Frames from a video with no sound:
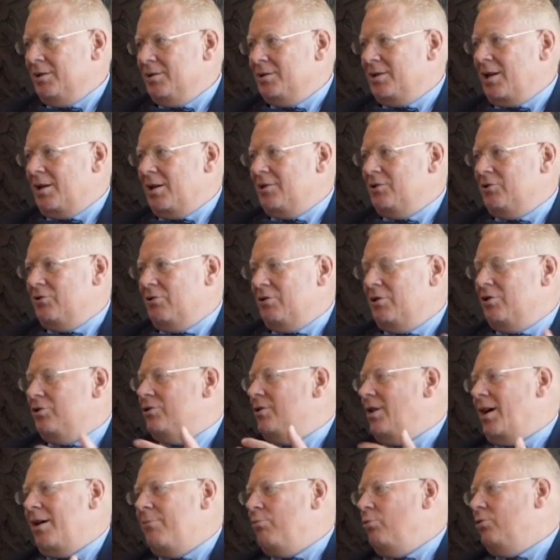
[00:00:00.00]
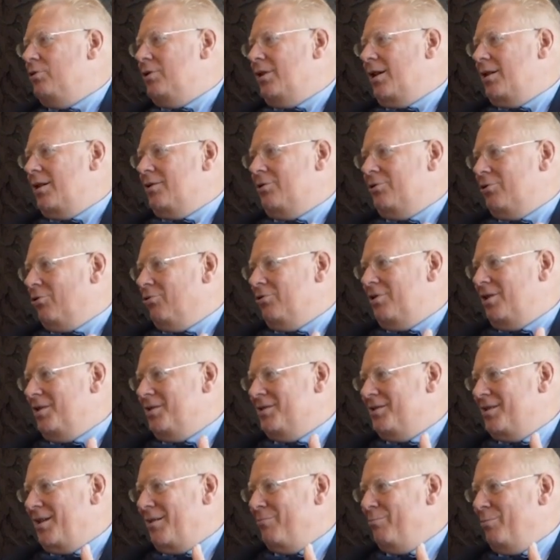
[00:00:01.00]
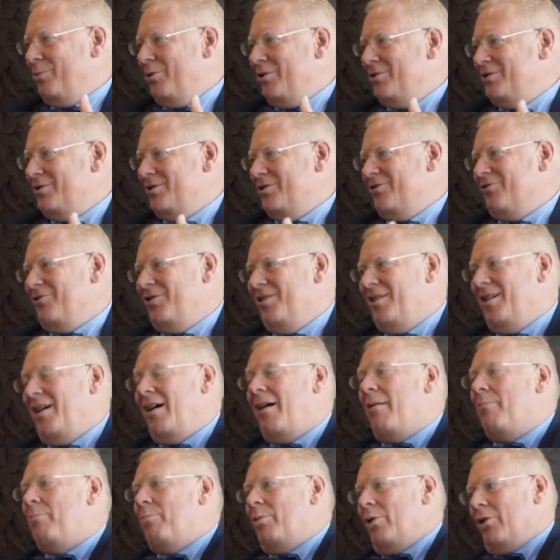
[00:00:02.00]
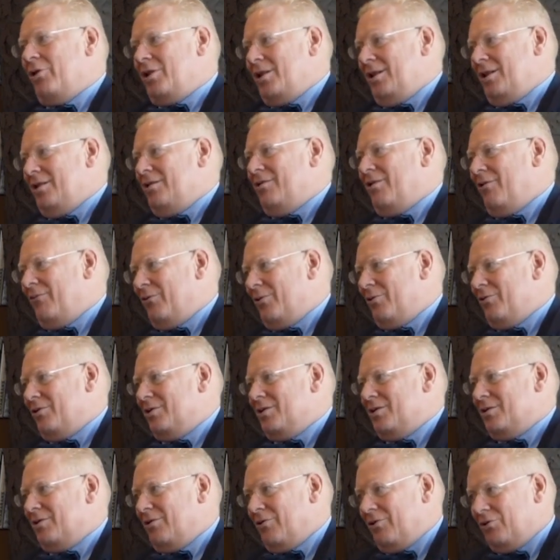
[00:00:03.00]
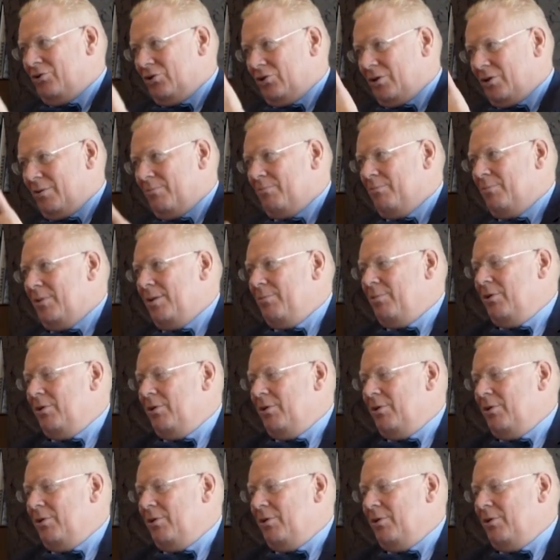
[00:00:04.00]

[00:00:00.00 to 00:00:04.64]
sun situation, I would get totally sunburned. So a blocking, of course, on top may